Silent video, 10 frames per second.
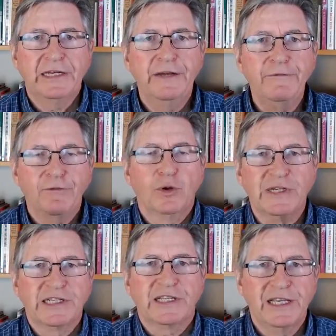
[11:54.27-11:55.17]

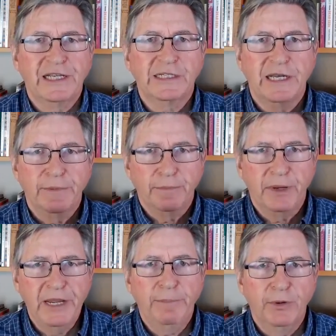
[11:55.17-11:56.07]
influence things in
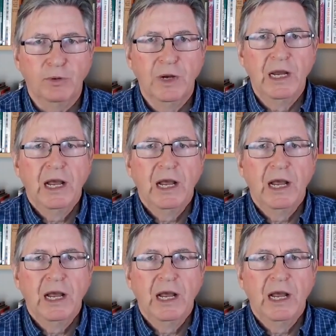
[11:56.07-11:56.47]
people.